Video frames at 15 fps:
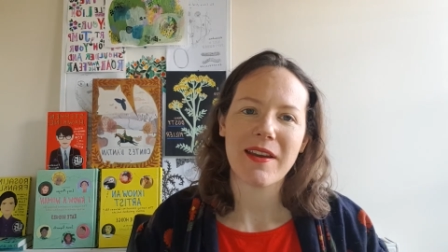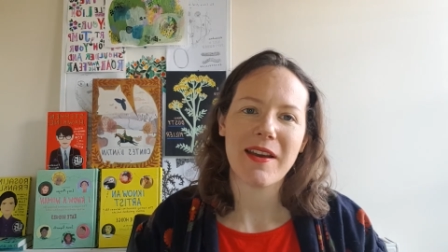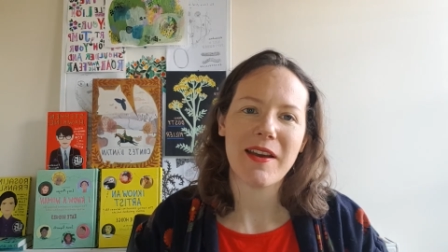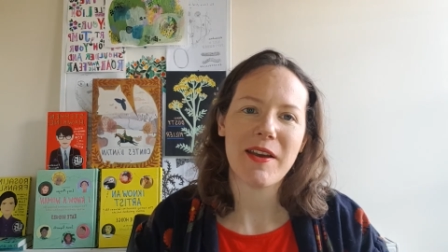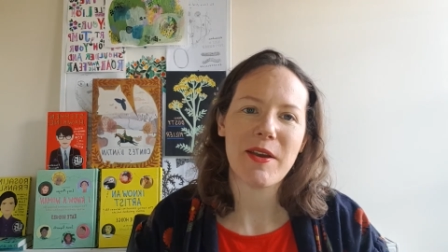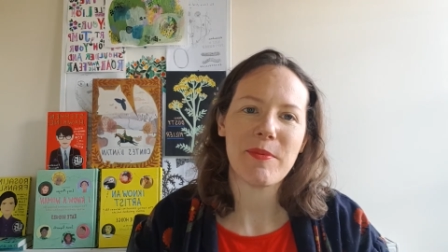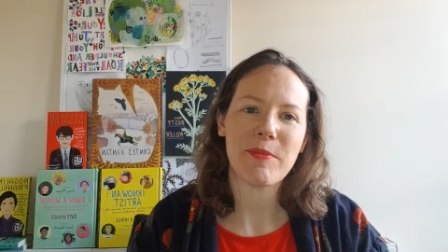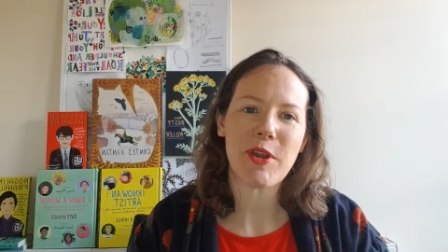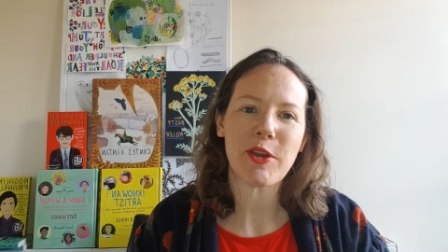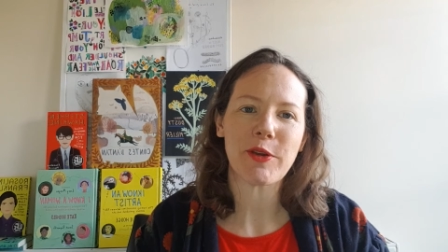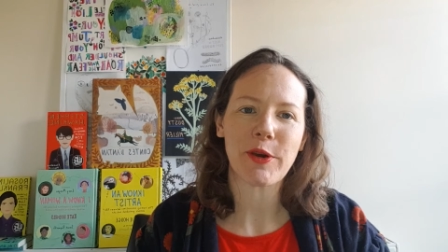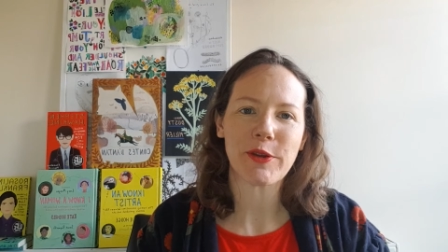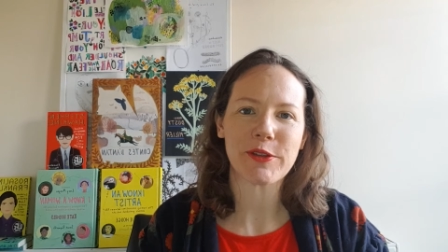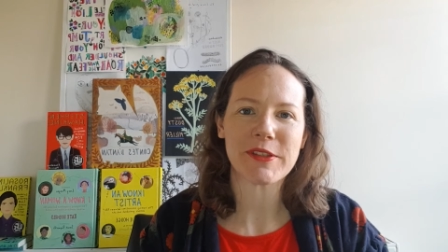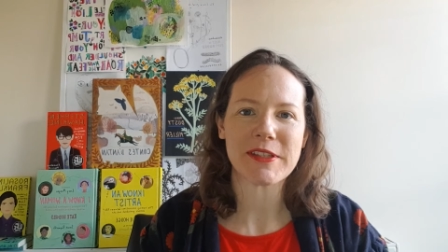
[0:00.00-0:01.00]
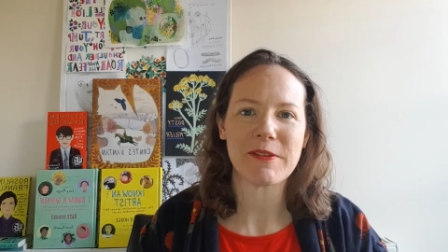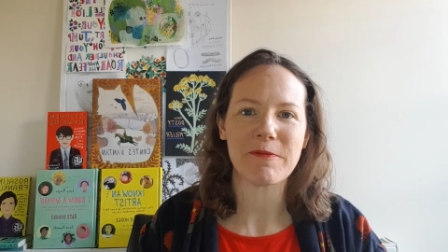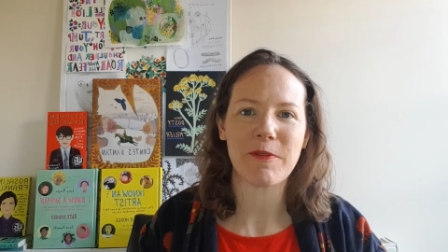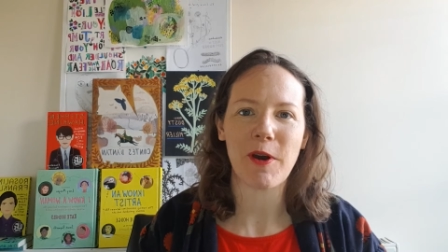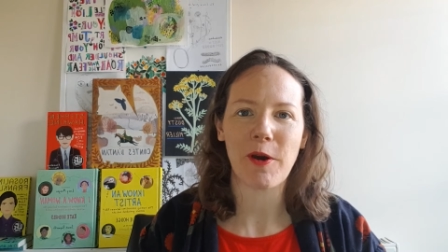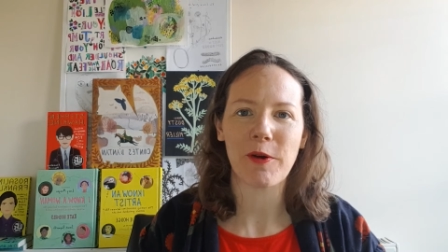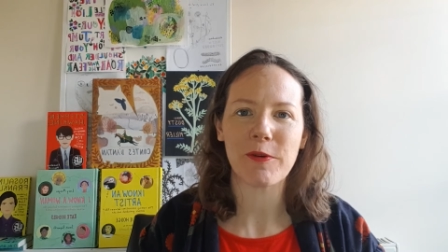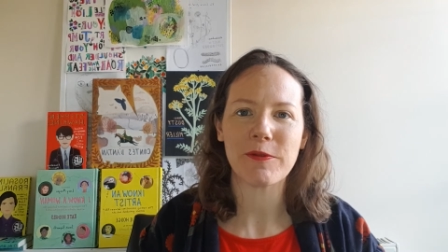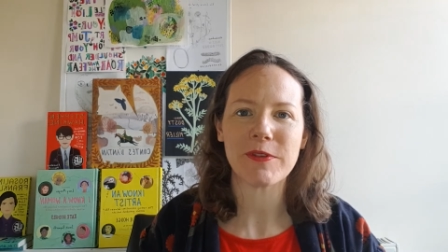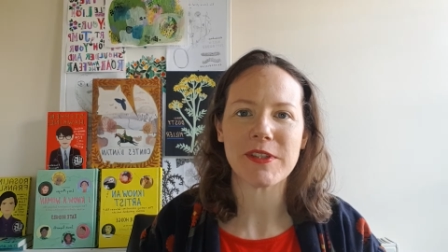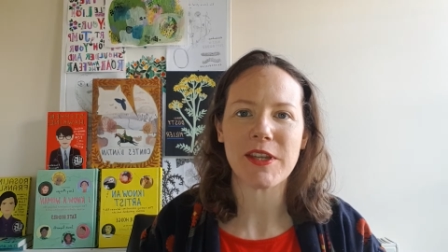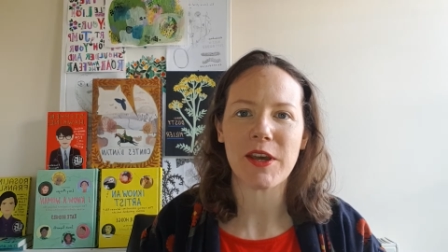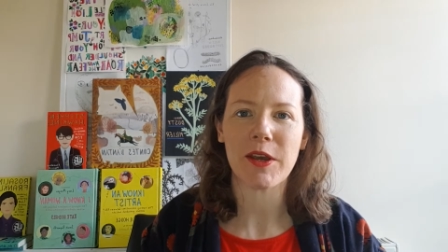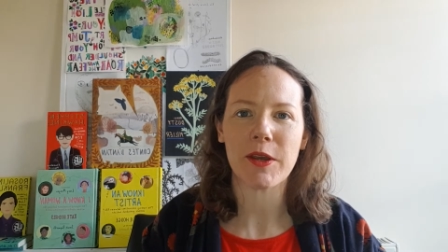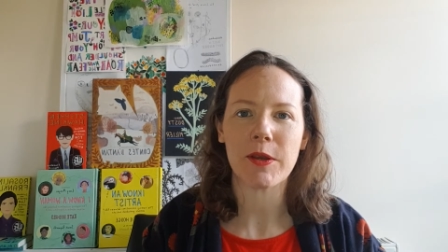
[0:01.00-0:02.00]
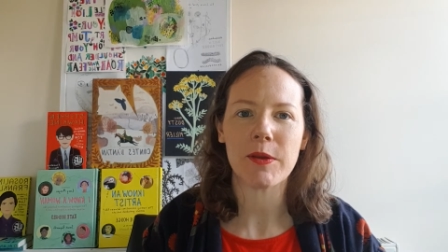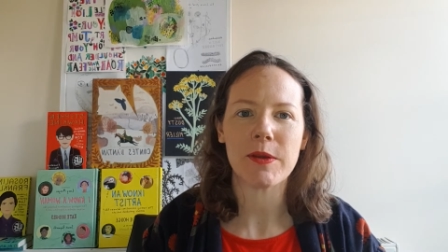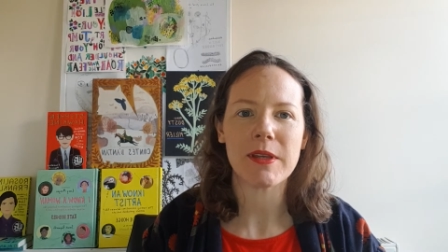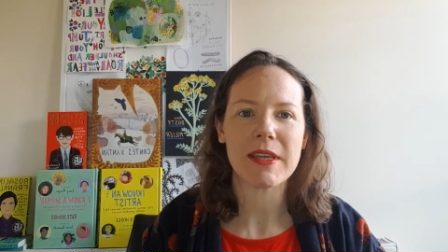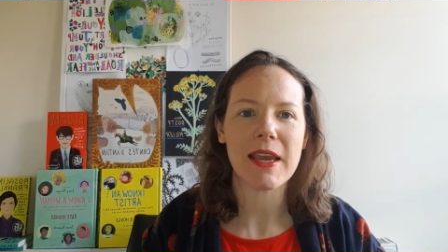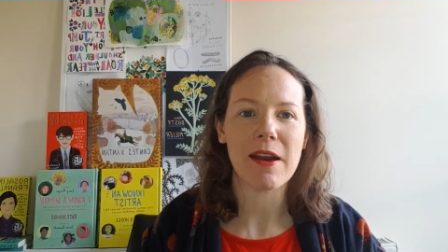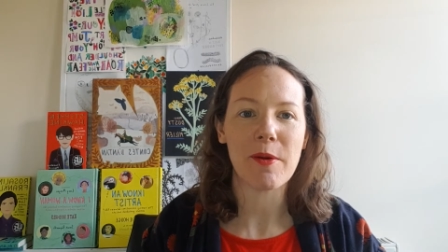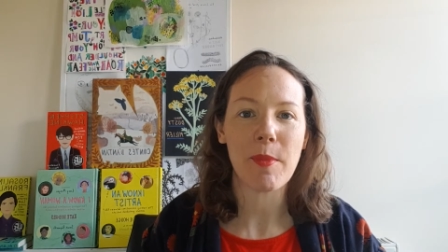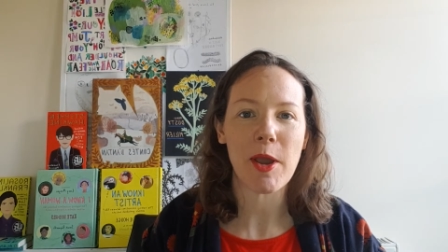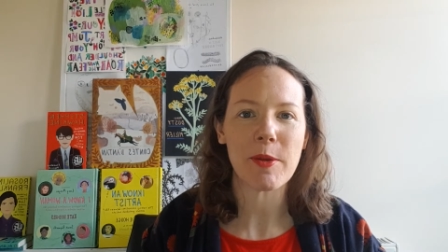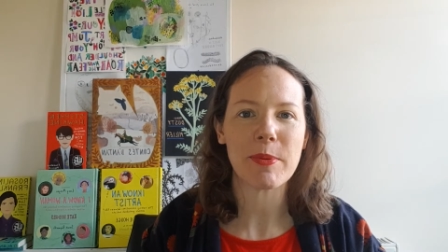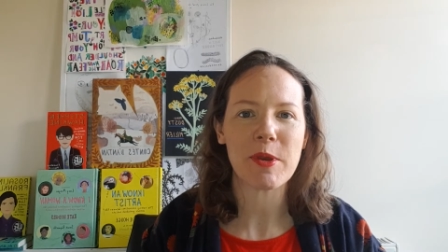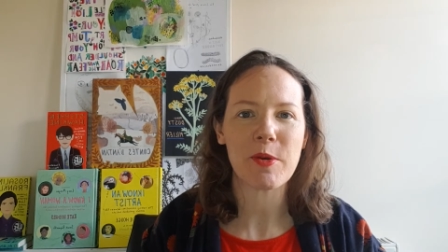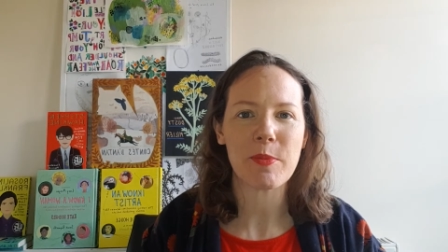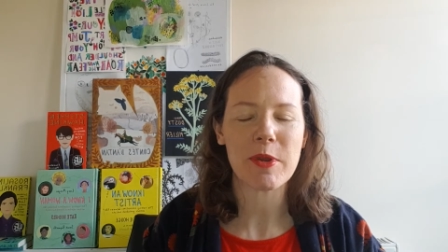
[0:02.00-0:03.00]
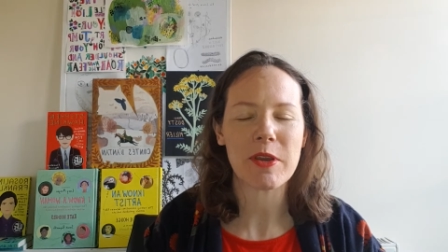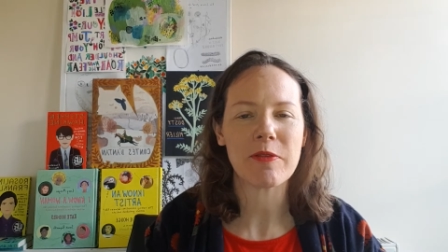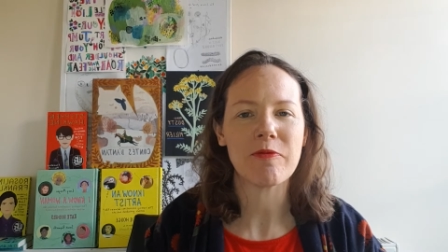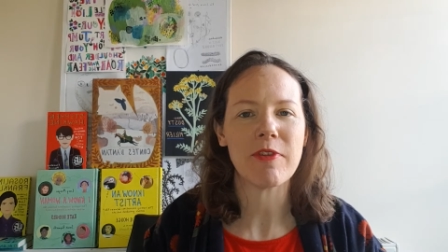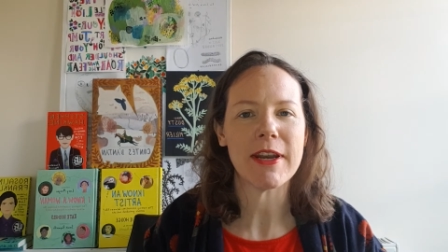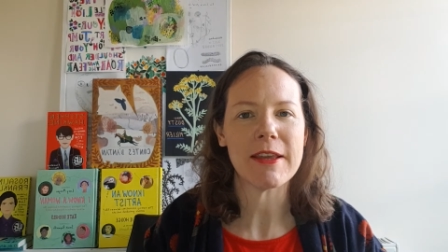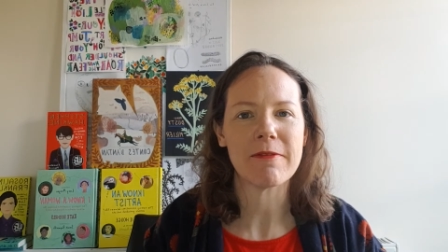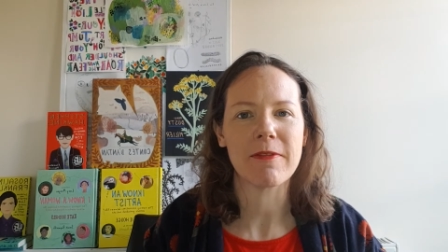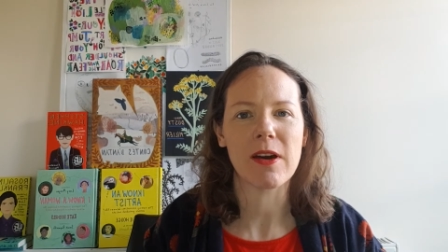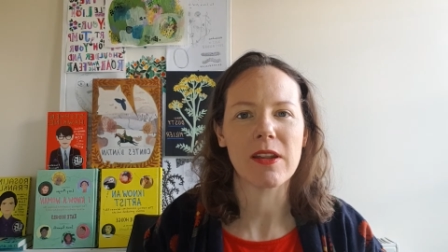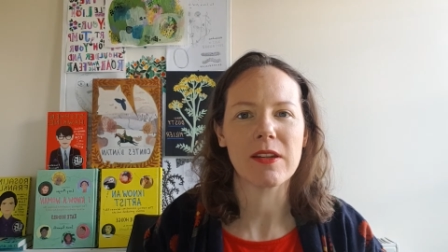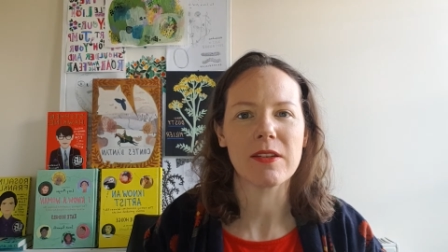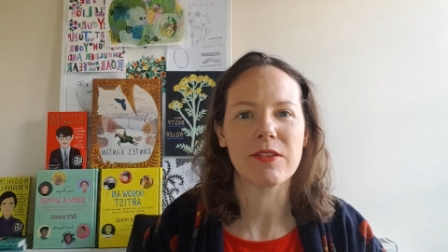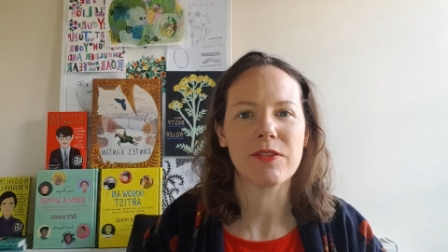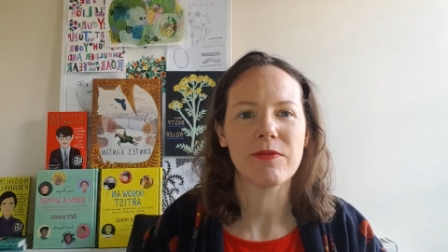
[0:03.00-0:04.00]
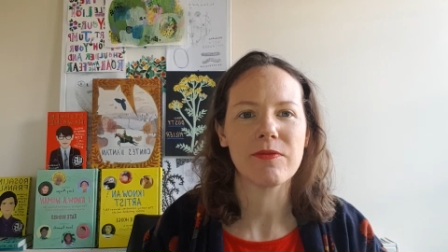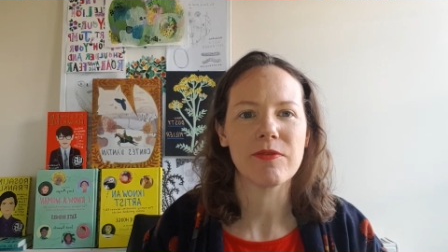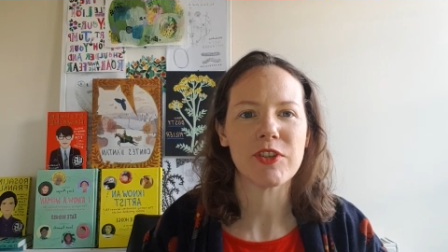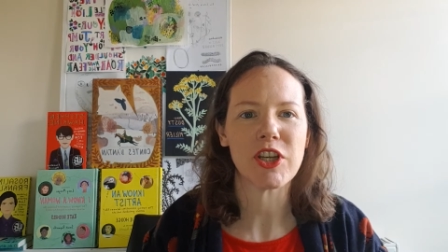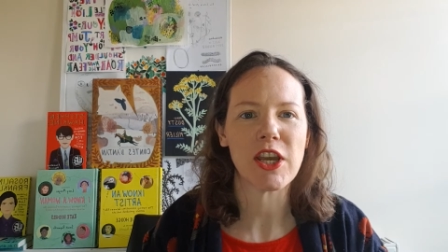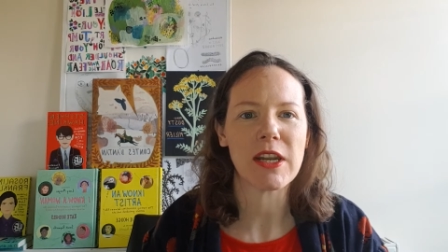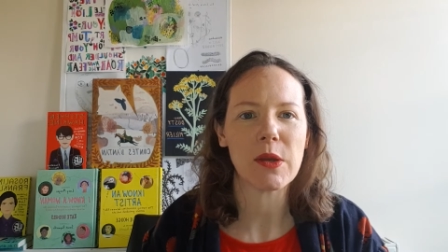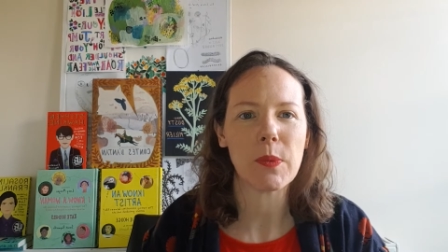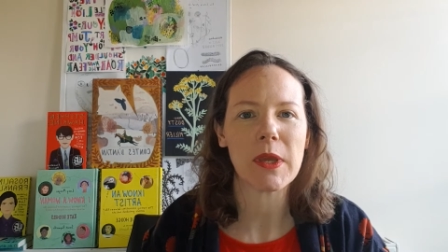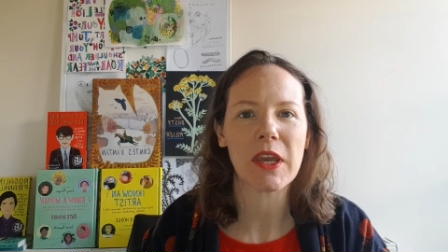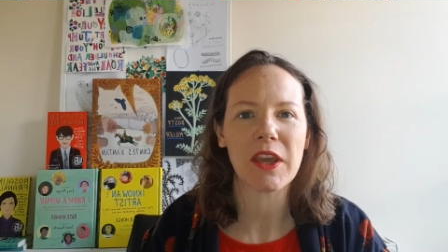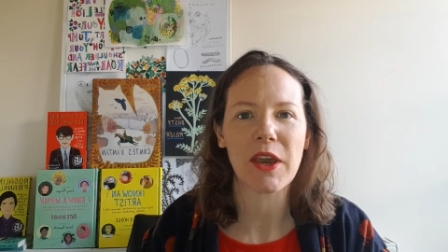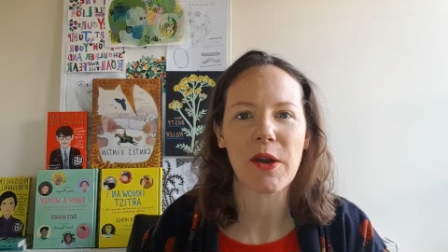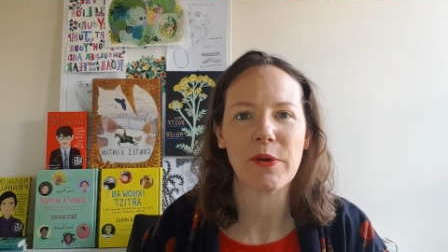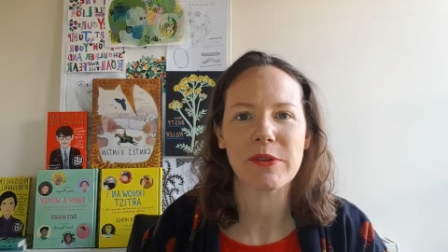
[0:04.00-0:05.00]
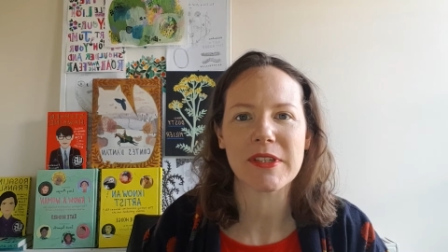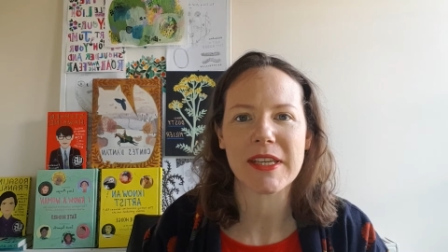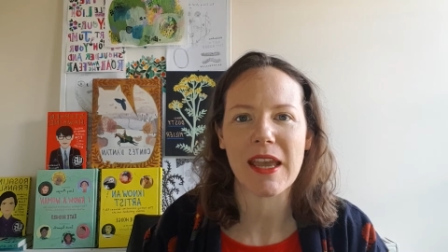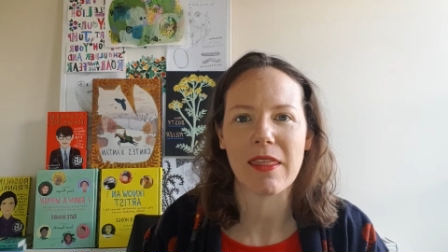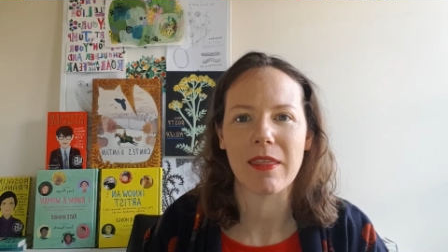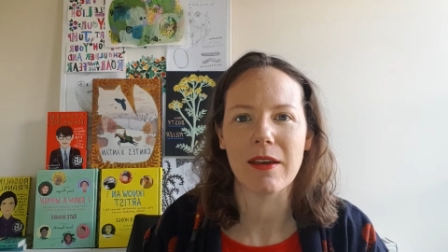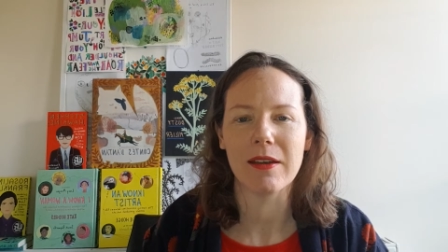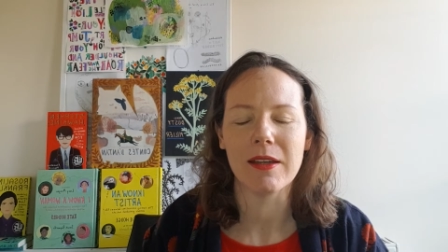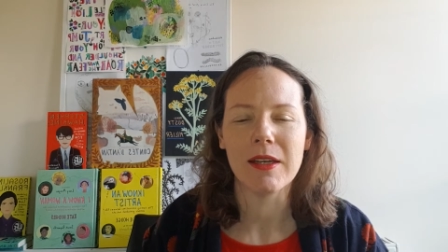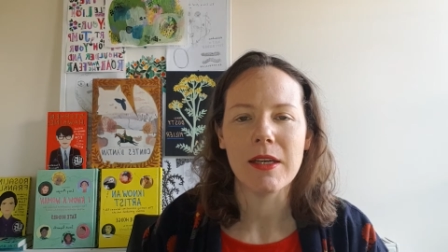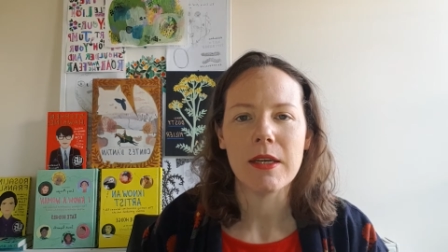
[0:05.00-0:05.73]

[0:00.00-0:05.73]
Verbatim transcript: um, no cost involved so yeah I'm hoping it'll be a really fun journey we can go on together.